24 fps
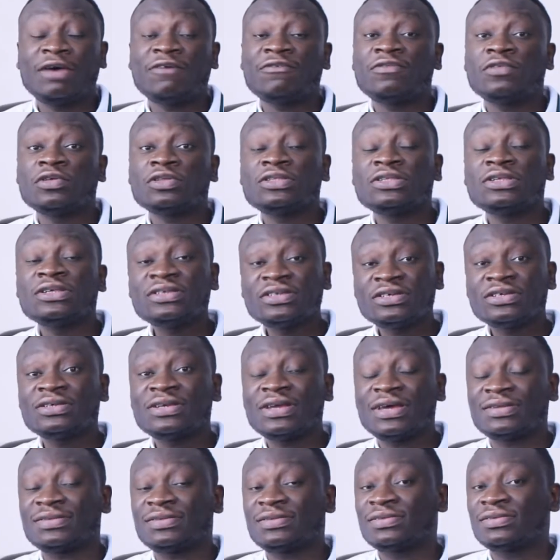for teaching
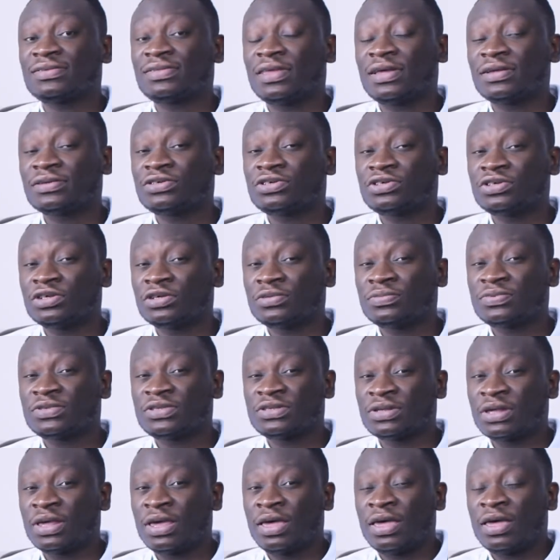assistantships,
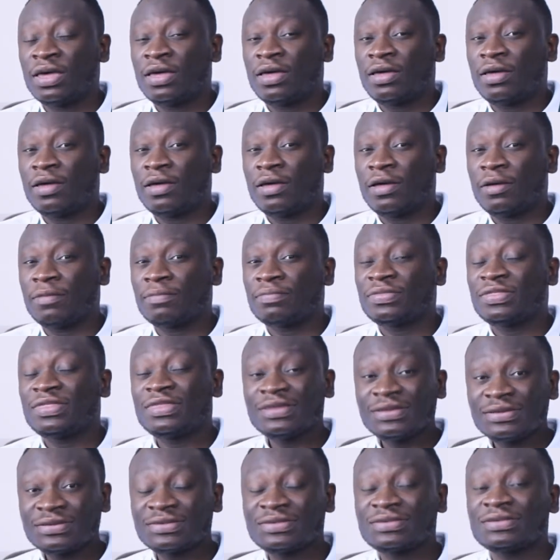
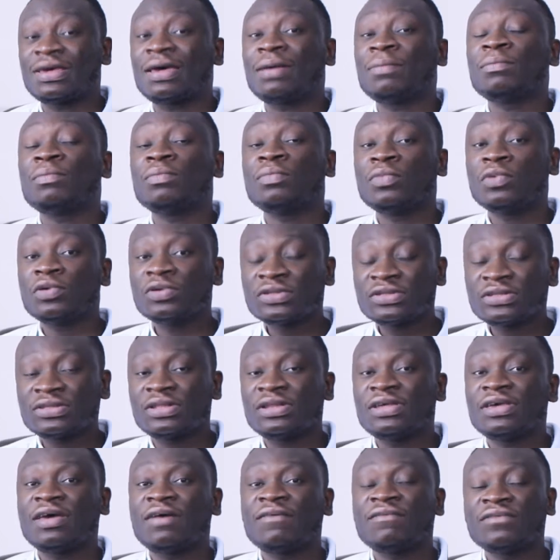these are
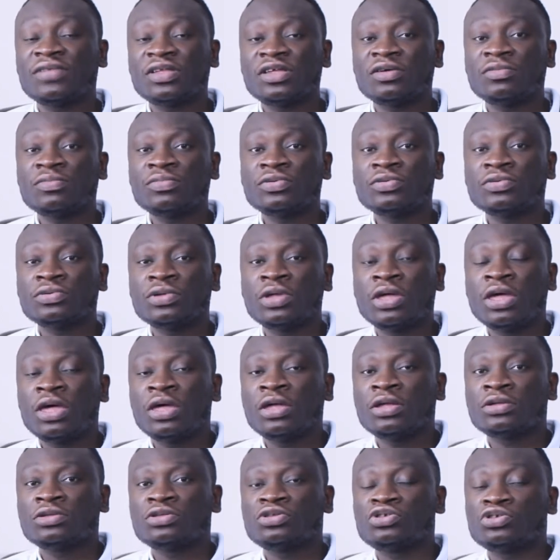mostly available
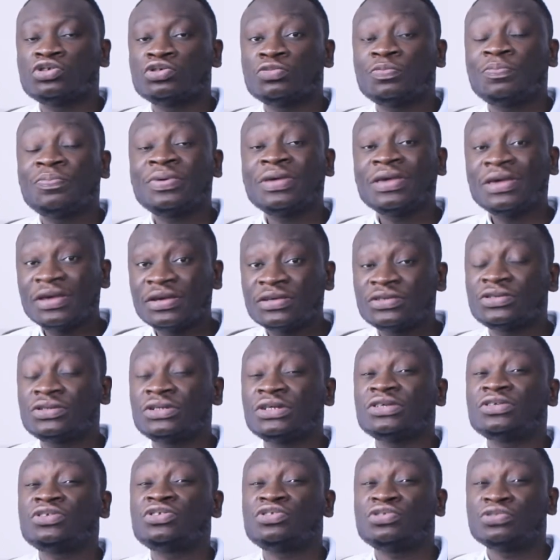to
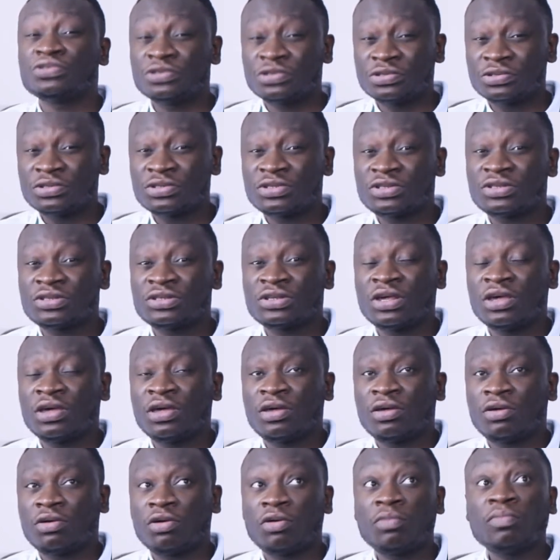PhD students
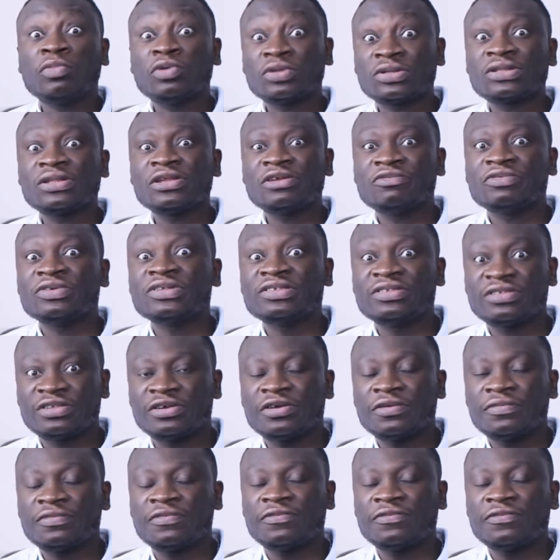or mostly reserved